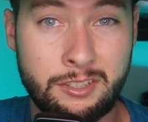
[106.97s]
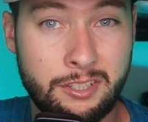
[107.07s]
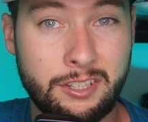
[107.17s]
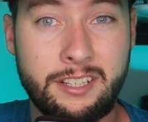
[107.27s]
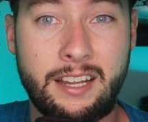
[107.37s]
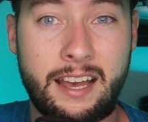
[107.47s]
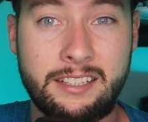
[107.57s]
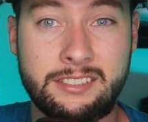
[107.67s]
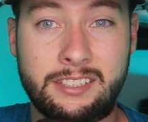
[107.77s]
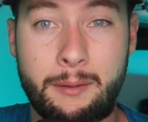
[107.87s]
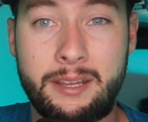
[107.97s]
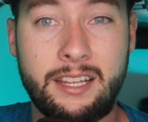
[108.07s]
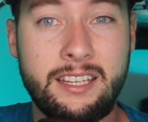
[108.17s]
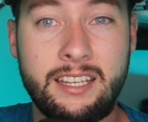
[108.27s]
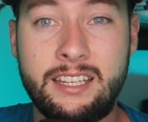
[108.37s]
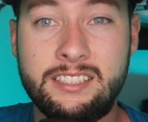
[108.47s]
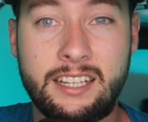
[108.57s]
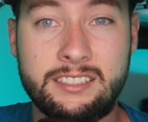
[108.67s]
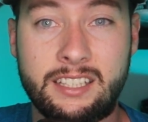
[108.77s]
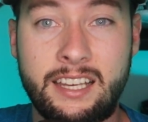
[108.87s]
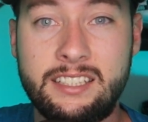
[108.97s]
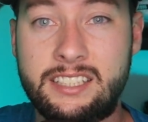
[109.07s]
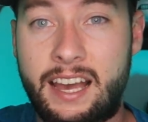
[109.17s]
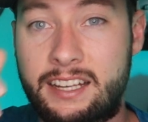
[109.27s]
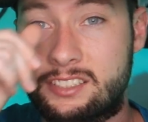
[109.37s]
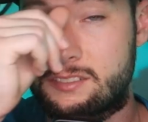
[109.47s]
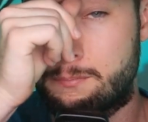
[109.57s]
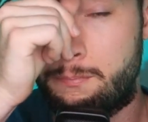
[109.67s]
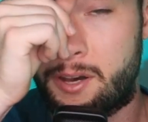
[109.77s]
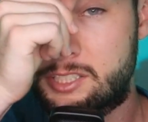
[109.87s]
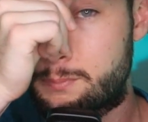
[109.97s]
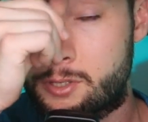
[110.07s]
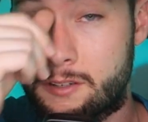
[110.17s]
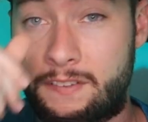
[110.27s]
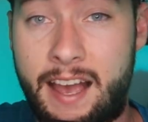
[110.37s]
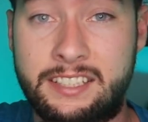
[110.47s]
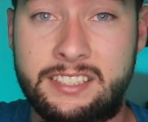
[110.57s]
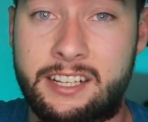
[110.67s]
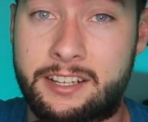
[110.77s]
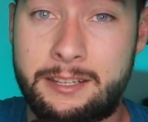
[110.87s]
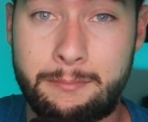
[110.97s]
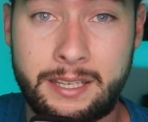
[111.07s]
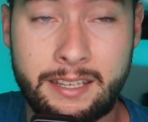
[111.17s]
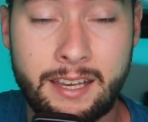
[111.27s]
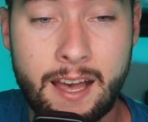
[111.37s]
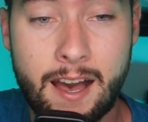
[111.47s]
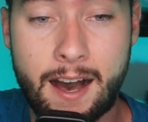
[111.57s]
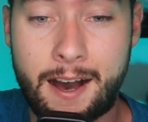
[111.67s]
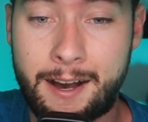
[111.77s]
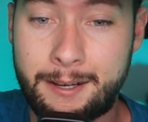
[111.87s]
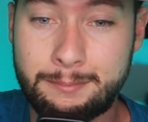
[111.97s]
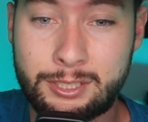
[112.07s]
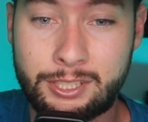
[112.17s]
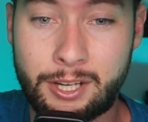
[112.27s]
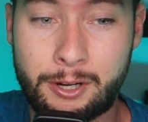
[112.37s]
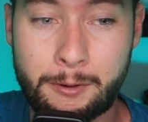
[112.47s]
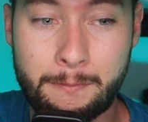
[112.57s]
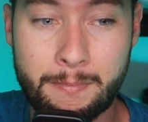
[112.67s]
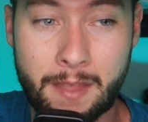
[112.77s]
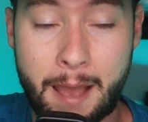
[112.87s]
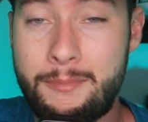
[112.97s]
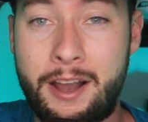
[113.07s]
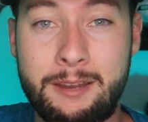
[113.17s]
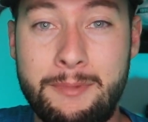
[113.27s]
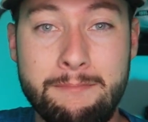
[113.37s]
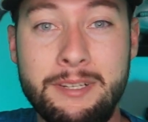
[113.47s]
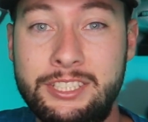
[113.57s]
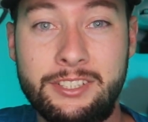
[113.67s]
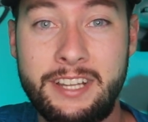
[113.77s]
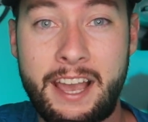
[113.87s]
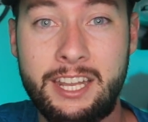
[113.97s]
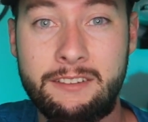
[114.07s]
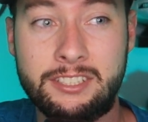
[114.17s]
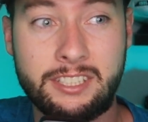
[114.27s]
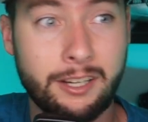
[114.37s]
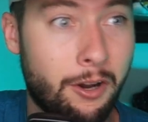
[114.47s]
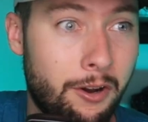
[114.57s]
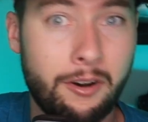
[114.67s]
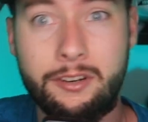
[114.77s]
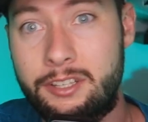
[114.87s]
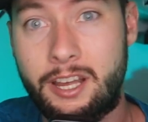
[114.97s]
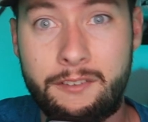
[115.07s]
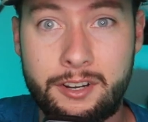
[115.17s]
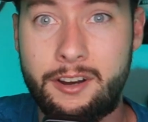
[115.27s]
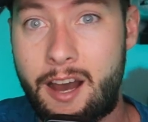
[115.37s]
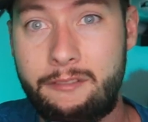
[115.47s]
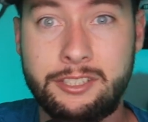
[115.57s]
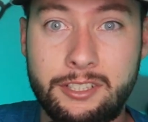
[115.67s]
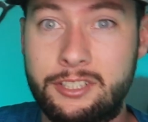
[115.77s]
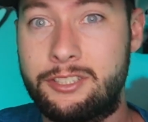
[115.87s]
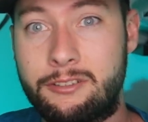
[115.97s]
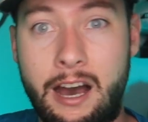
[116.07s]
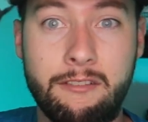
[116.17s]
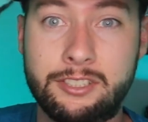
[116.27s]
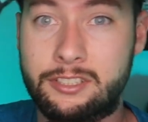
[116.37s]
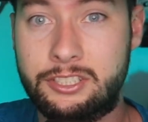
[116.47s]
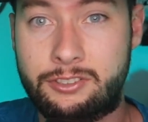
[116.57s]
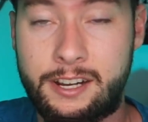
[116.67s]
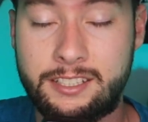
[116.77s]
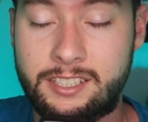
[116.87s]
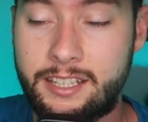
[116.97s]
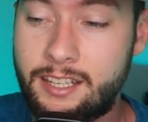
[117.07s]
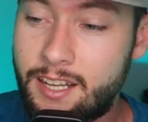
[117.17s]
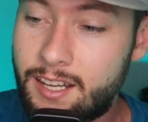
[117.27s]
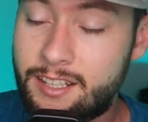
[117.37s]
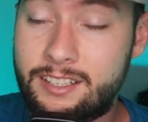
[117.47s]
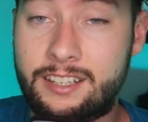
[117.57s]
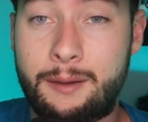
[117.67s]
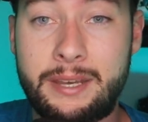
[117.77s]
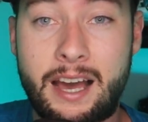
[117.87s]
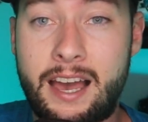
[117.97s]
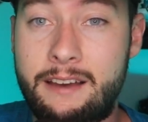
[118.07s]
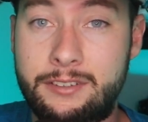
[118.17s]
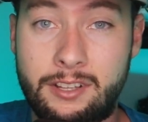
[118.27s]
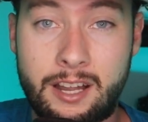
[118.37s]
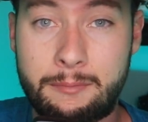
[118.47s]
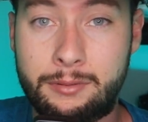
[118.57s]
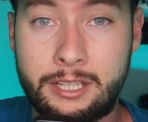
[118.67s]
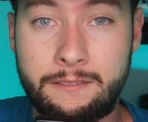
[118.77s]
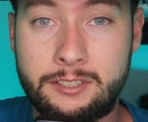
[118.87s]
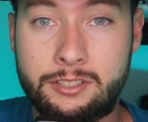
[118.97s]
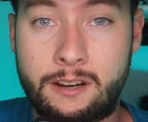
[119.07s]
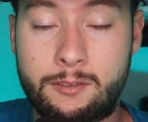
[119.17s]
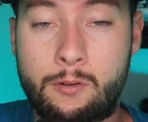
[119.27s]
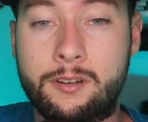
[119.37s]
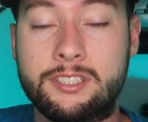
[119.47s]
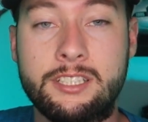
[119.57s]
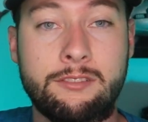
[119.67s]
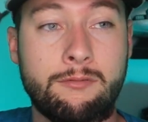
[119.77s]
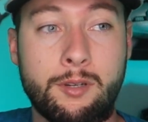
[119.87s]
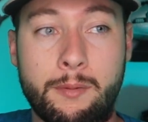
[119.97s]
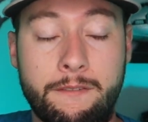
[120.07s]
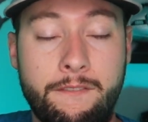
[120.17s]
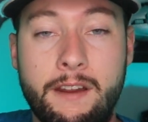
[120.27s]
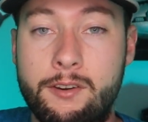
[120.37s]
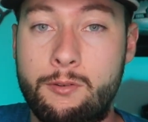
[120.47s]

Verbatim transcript: good as I mean he he's as he's as bust proof as there can be. Um, so I'm not going to be Mr. Negative and say, oh, you never know how he's going to do, how he's going to translate. Look, I mean, I have a lot of belief in Trevor Lawrence. He's one of my favorite